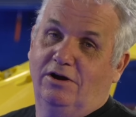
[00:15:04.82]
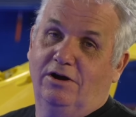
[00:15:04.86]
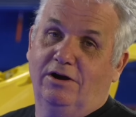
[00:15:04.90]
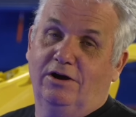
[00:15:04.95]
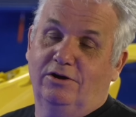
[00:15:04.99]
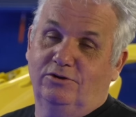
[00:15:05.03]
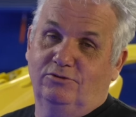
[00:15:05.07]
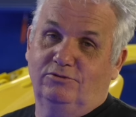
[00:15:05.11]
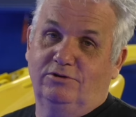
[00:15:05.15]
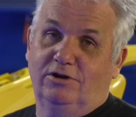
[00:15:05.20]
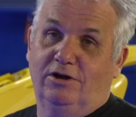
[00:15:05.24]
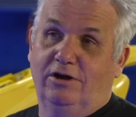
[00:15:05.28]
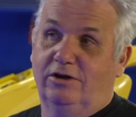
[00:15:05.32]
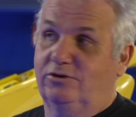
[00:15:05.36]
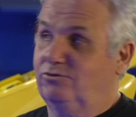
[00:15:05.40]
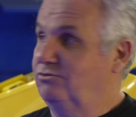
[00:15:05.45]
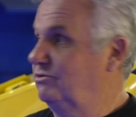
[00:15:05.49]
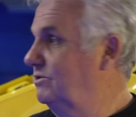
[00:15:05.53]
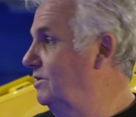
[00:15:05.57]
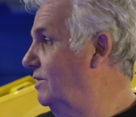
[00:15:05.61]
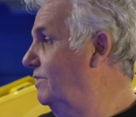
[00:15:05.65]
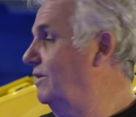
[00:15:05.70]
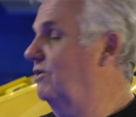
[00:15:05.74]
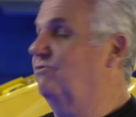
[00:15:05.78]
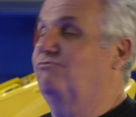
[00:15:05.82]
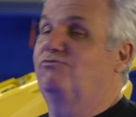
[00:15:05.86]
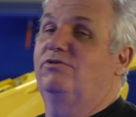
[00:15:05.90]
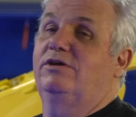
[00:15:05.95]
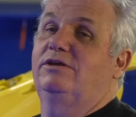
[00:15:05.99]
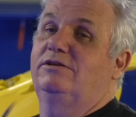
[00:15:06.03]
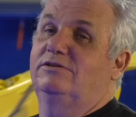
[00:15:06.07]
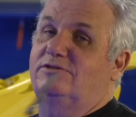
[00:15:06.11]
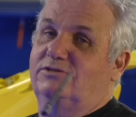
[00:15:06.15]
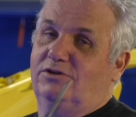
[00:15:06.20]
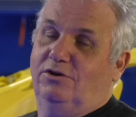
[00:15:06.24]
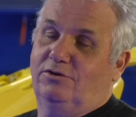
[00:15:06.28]
harder and harder until they
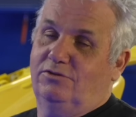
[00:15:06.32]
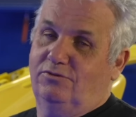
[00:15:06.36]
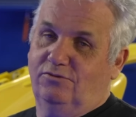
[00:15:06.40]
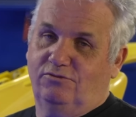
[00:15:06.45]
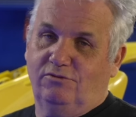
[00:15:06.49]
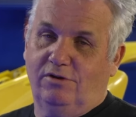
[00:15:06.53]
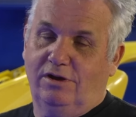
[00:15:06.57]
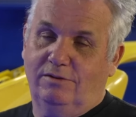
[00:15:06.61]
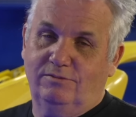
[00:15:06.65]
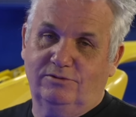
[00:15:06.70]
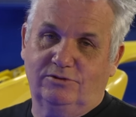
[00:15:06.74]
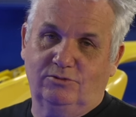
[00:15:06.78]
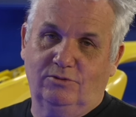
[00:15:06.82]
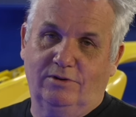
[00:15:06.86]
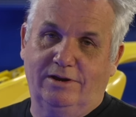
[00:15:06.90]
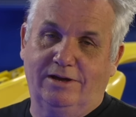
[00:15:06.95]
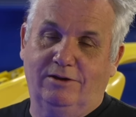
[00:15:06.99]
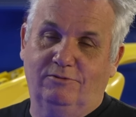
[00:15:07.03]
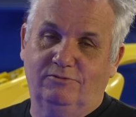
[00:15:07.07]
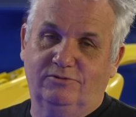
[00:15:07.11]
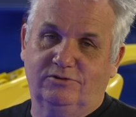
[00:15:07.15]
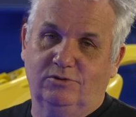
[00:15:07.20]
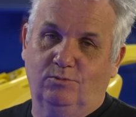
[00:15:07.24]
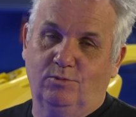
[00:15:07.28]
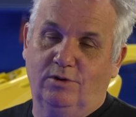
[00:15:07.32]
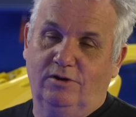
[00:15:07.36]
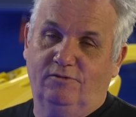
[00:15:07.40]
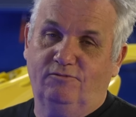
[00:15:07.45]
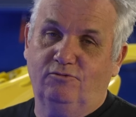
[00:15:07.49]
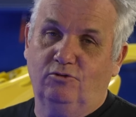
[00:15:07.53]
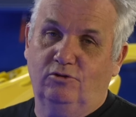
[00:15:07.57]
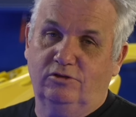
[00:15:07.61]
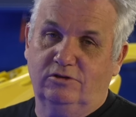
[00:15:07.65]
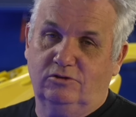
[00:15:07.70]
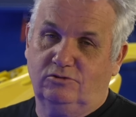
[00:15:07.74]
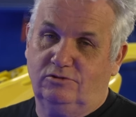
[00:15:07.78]
redesigned the frames to allow somewhere
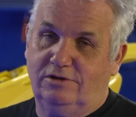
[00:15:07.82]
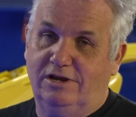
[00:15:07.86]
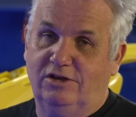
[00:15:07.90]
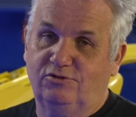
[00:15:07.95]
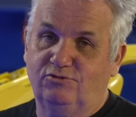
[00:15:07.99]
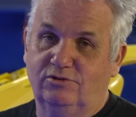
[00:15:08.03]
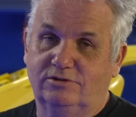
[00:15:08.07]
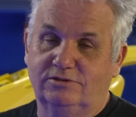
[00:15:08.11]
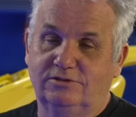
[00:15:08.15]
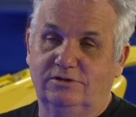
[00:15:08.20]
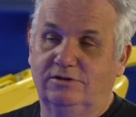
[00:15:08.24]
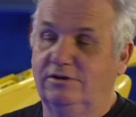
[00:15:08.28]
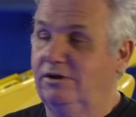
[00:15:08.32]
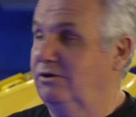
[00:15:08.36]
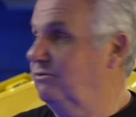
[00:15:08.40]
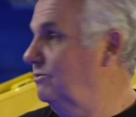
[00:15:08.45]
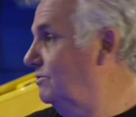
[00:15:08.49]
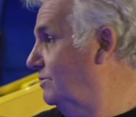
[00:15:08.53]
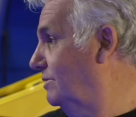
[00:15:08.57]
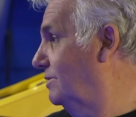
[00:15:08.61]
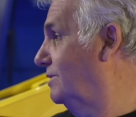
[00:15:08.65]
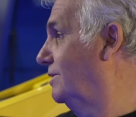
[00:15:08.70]
for all those electrics to go.